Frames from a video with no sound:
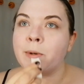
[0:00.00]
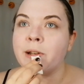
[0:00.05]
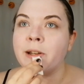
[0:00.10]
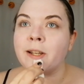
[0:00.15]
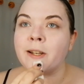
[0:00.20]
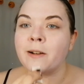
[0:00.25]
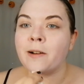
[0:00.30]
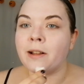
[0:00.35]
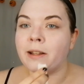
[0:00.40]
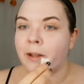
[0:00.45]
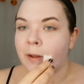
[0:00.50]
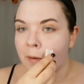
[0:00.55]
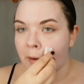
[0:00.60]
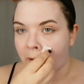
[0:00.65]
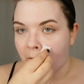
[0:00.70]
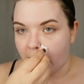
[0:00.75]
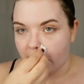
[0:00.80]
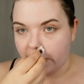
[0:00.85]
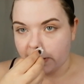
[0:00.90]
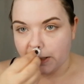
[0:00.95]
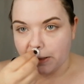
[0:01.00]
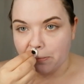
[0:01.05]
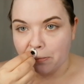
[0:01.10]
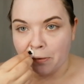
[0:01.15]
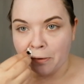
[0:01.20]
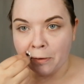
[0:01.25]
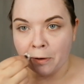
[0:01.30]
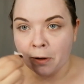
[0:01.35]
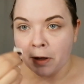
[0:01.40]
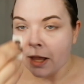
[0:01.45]
She's not a little girl
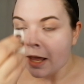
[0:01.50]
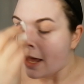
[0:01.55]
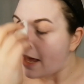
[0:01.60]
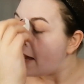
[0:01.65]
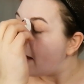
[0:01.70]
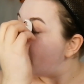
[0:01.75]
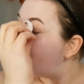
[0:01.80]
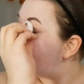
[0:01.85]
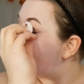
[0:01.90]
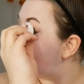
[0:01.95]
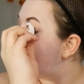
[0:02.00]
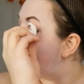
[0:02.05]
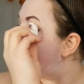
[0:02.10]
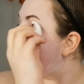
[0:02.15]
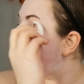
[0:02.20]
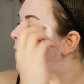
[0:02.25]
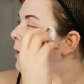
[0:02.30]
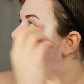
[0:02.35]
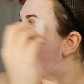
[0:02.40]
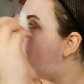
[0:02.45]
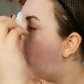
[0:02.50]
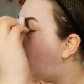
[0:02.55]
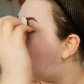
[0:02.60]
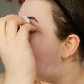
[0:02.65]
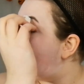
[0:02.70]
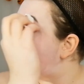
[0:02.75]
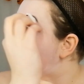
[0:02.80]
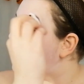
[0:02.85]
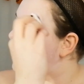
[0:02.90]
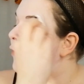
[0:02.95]
anymore. She's found a
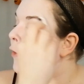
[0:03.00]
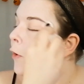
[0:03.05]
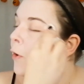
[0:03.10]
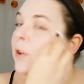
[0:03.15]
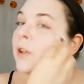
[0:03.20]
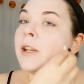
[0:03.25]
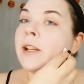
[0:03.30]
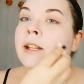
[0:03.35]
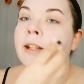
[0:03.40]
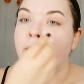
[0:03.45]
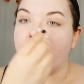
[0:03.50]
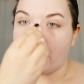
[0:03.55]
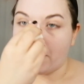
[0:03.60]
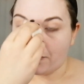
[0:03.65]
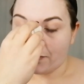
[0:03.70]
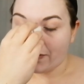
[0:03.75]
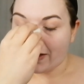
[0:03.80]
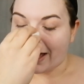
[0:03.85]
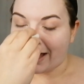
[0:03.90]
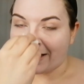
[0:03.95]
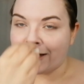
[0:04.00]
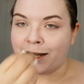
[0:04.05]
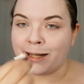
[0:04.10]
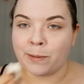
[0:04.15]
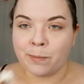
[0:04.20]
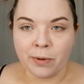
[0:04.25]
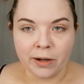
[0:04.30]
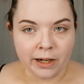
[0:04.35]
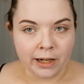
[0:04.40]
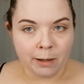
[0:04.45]
boy, she's fallen in love, and
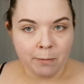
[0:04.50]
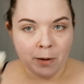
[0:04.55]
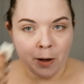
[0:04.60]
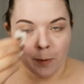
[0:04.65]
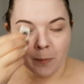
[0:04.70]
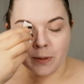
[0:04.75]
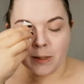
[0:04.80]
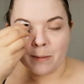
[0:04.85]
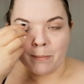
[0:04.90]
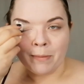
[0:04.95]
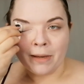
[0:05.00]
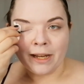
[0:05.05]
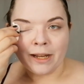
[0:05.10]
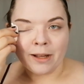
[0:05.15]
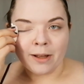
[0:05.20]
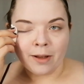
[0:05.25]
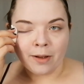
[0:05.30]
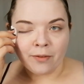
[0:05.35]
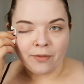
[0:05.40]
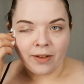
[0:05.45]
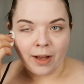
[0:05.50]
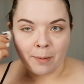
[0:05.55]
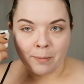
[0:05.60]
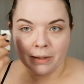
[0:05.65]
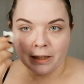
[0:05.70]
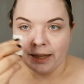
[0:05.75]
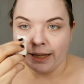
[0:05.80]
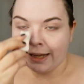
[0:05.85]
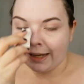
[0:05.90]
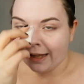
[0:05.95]
she's bringing him home to meet her
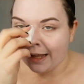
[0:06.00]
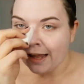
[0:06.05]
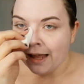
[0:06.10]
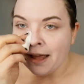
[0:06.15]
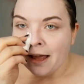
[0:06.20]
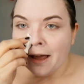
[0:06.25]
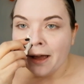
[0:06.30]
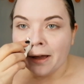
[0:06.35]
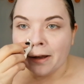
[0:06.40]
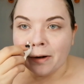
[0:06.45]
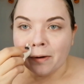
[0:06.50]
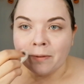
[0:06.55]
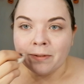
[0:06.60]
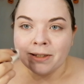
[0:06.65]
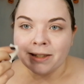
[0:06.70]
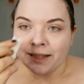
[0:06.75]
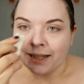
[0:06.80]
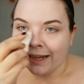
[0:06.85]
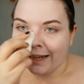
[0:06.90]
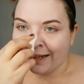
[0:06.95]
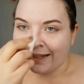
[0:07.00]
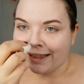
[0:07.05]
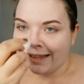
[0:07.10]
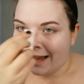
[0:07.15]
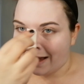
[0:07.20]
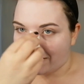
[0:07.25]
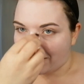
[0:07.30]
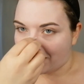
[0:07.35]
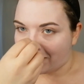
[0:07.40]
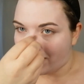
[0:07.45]
family. And obviously the
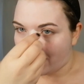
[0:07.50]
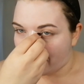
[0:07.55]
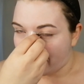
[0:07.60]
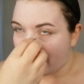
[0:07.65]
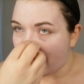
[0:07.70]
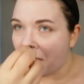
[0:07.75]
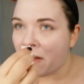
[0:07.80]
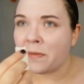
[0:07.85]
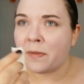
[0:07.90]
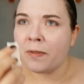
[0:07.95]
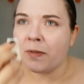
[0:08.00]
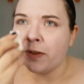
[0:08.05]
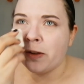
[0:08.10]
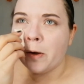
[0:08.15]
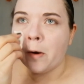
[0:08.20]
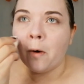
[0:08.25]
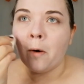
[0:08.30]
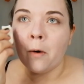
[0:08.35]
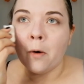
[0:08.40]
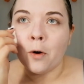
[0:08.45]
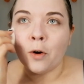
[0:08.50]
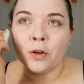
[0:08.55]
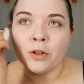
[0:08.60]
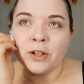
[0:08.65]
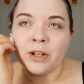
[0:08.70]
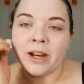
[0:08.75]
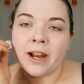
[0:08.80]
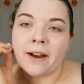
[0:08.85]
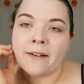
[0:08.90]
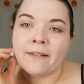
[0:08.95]
Addams Family aren't your
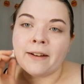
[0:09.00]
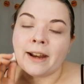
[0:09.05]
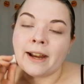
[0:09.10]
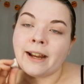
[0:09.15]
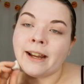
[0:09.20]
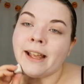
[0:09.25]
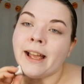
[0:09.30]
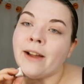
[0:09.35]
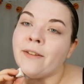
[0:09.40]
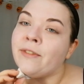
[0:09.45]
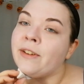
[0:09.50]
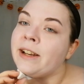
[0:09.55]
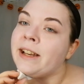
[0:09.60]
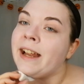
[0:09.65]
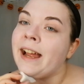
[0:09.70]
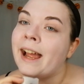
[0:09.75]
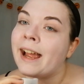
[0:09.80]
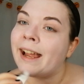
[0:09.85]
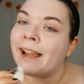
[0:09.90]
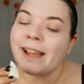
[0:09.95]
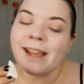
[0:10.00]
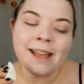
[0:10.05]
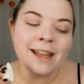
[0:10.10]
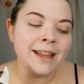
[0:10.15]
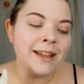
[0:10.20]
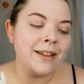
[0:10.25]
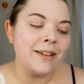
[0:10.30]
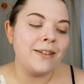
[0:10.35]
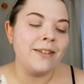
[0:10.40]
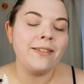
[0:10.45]
ordinary, everyday
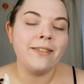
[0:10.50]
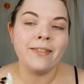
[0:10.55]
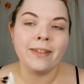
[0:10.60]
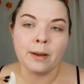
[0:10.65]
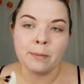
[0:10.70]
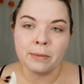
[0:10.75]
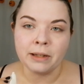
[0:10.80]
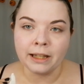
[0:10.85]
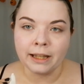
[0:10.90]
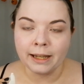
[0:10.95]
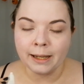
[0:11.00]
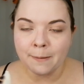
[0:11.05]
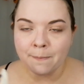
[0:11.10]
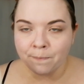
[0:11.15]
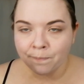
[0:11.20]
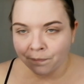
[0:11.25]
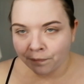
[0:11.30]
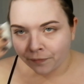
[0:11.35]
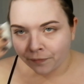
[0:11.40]
family.